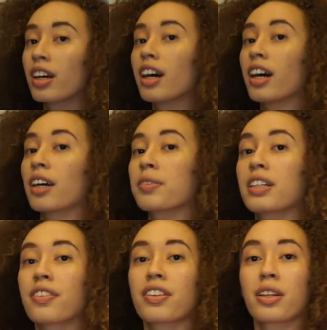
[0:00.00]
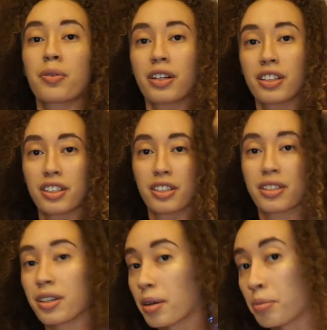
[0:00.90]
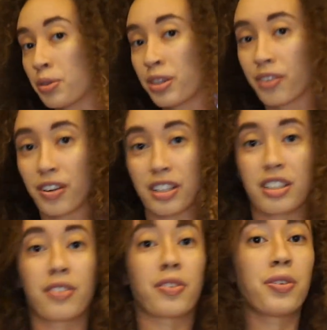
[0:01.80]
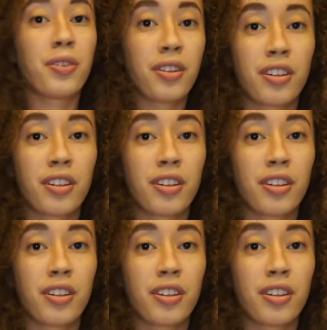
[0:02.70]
I would definitely wear this to a music festival.